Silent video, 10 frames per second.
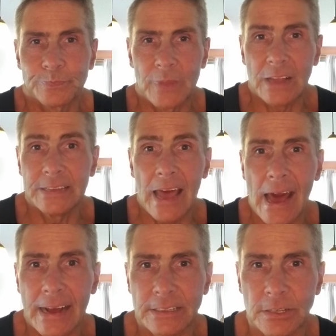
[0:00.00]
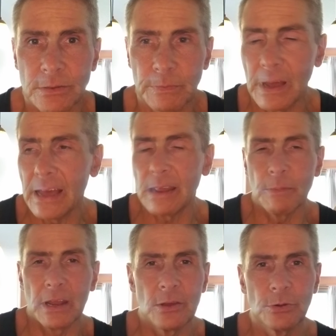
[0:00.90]
attacked by
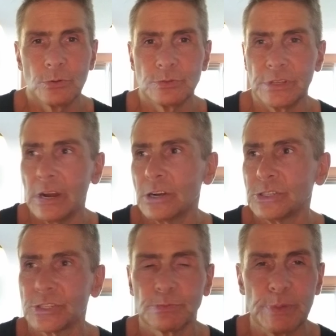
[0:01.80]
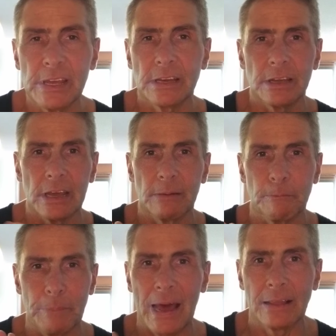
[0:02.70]
anybody who dares speak
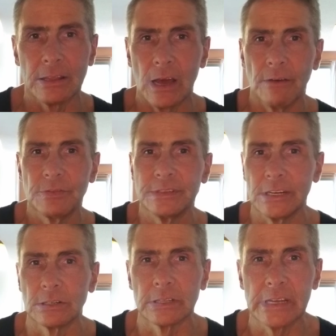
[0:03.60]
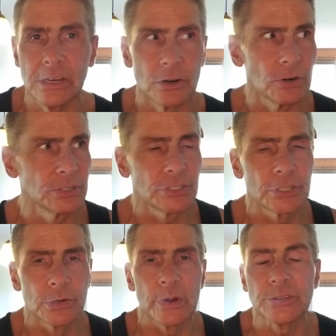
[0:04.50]
badly of dear leader or
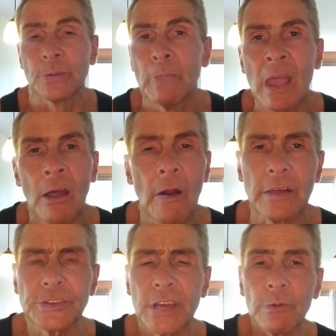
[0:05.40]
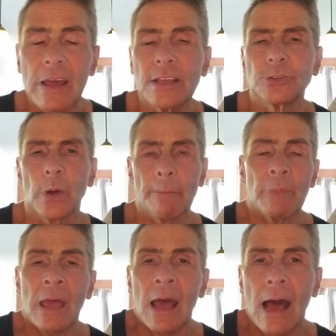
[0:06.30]
disagrees. All right, let's get right into it.
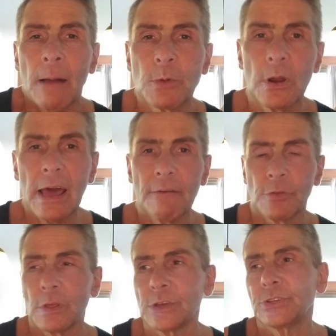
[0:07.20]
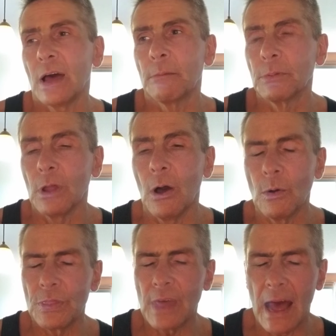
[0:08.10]
I'm going to have the links down
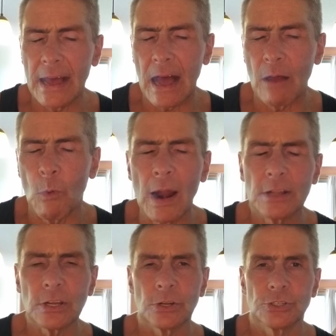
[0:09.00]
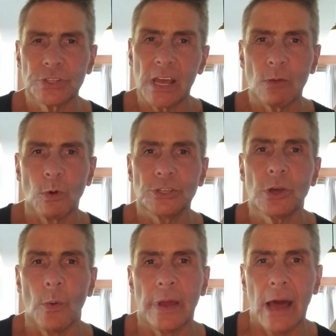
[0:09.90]
below. I wanted to understand what's
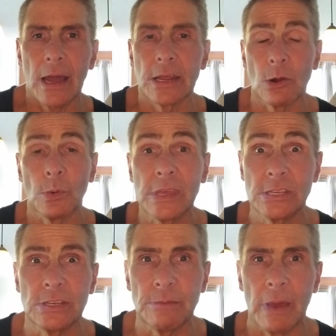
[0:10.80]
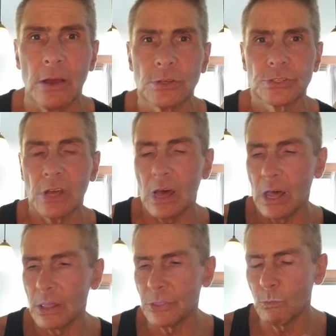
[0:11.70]
going on here with these emails.
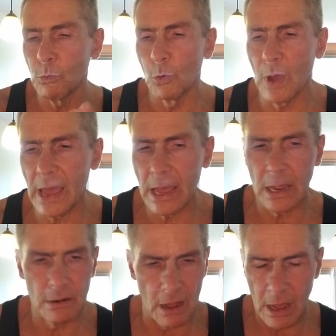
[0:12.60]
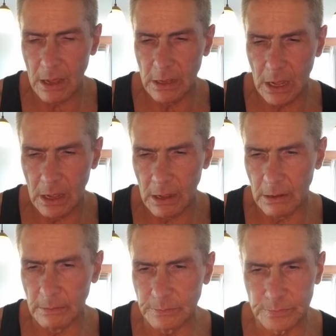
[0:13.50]
The
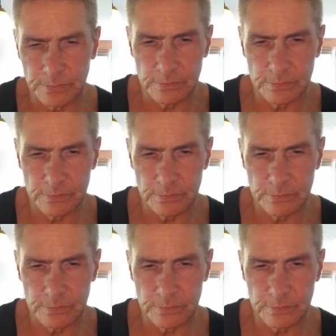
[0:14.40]
Wuhan